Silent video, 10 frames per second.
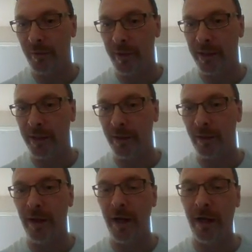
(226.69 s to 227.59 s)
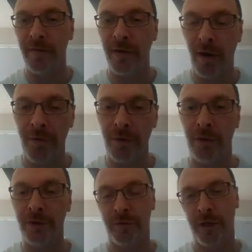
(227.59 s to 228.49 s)
right here out of the other
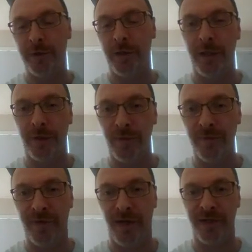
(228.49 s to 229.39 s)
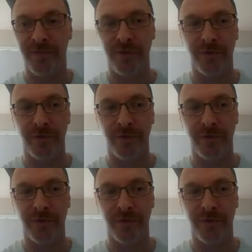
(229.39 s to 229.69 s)
glyceraldehyde 3-phosphate.